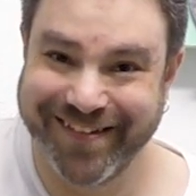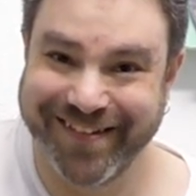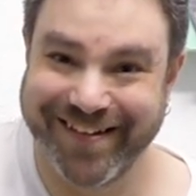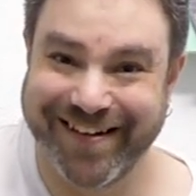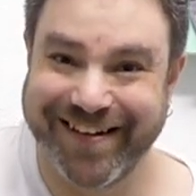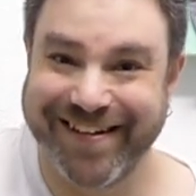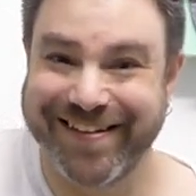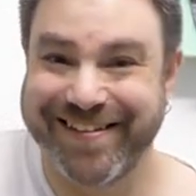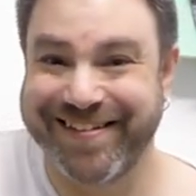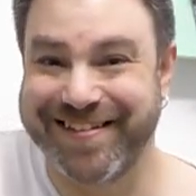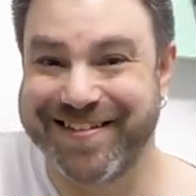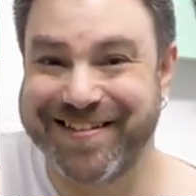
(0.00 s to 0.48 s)

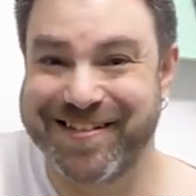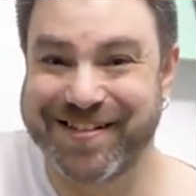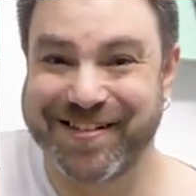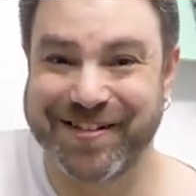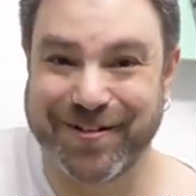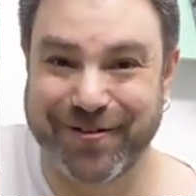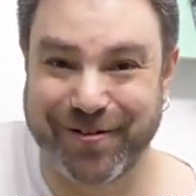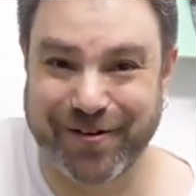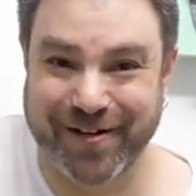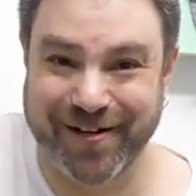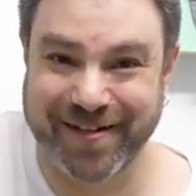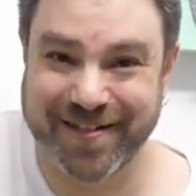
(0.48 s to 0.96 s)
Okay, and
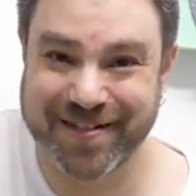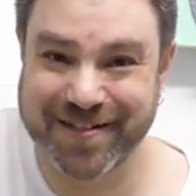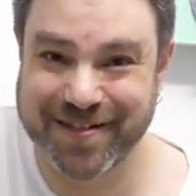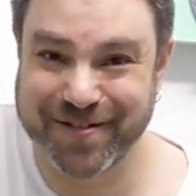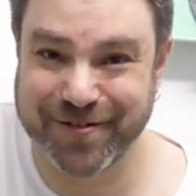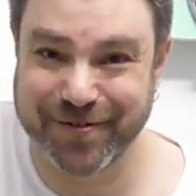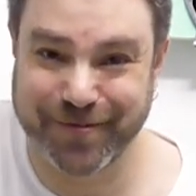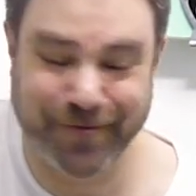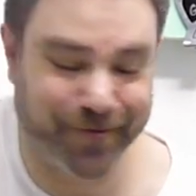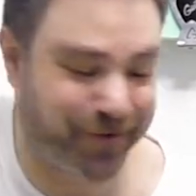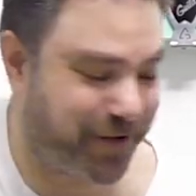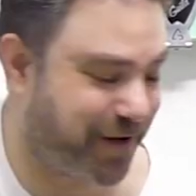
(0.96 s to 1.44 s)
so on and
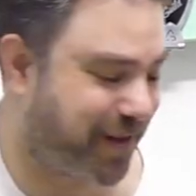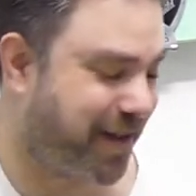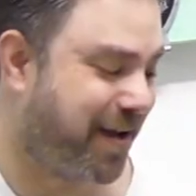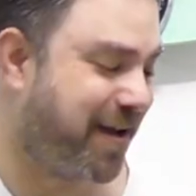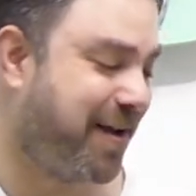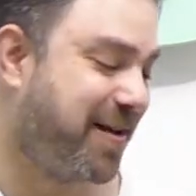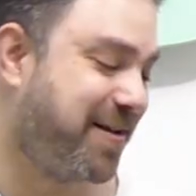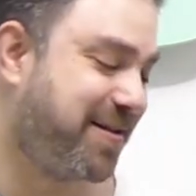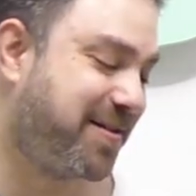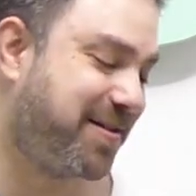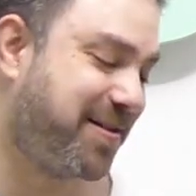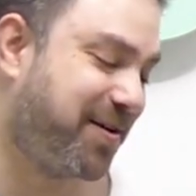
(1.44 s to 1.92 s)
so forth.
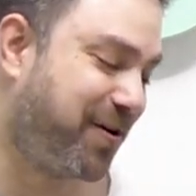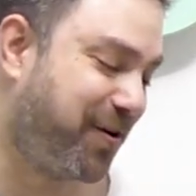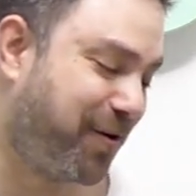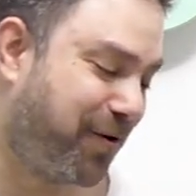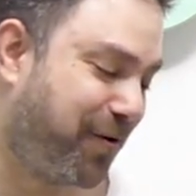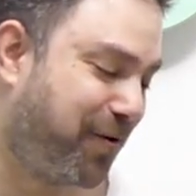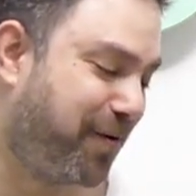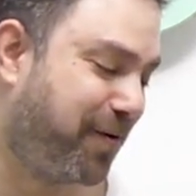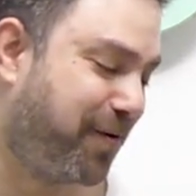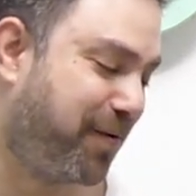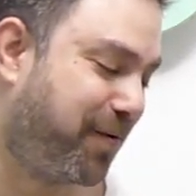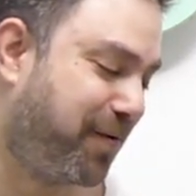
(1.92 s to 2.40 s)

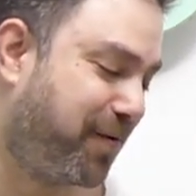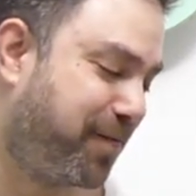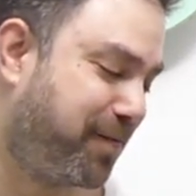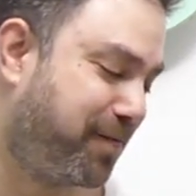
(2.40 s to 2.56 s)
So